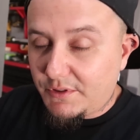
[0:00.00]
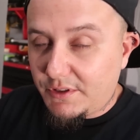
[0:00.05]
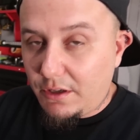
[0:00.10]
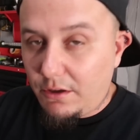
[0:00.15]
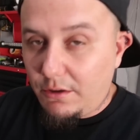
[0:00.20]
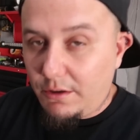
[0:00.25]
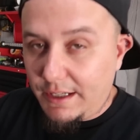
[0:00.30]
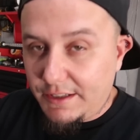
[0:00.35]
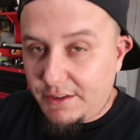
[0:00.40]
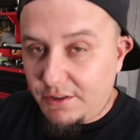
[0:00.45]

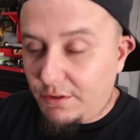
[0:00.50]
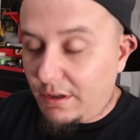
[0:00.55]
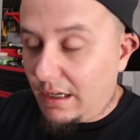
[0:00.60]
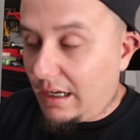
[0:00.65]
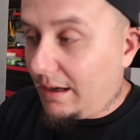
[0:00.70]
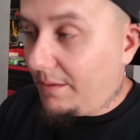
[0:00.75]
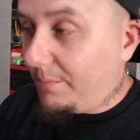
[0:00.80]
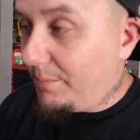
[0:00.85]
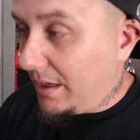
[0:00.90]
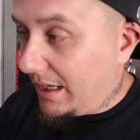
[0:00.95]
So I do
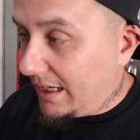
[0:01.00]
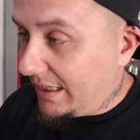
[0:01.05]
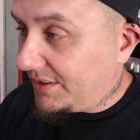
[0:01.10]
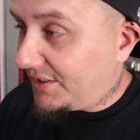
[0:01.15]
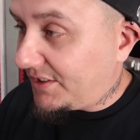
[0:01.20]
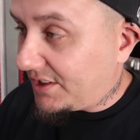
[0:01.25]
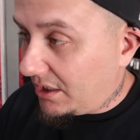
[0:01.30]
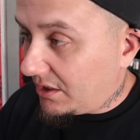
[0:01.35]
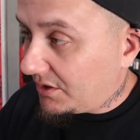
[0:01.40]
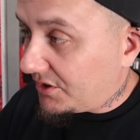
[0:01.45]
have my
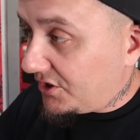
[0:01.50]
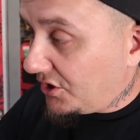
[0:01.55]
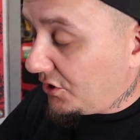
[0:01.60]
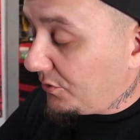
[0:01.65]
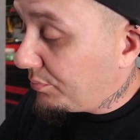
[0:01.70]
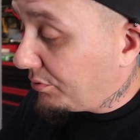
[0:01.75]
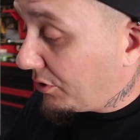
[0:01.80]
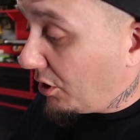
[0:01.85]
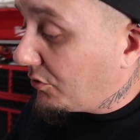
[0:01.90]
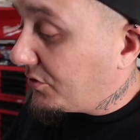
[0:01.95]
Skunk
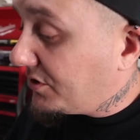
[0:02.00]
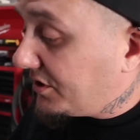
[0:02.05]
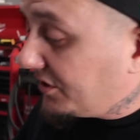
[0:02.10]
2 Pro